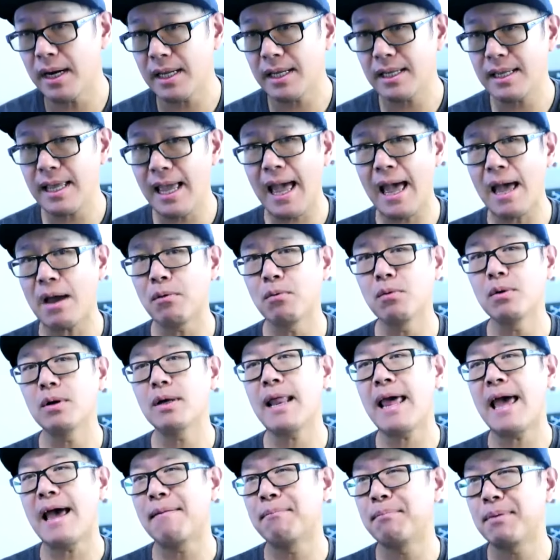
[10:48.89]
yeah, I would
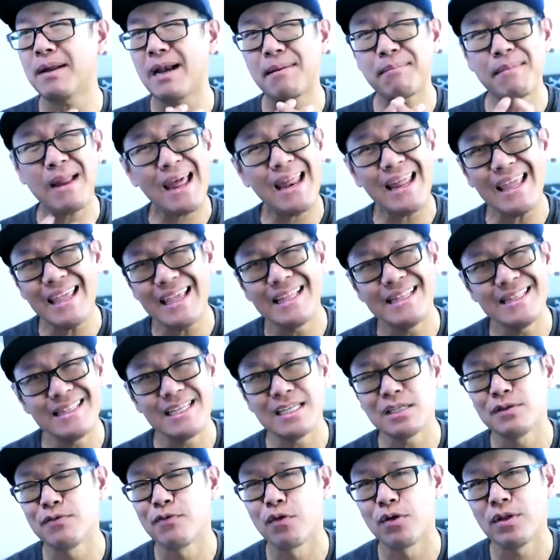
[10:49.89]
have, but I'm not in
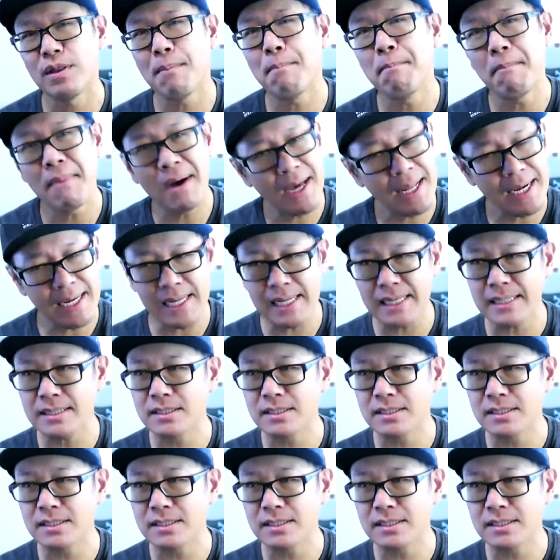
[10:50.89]
this for the money.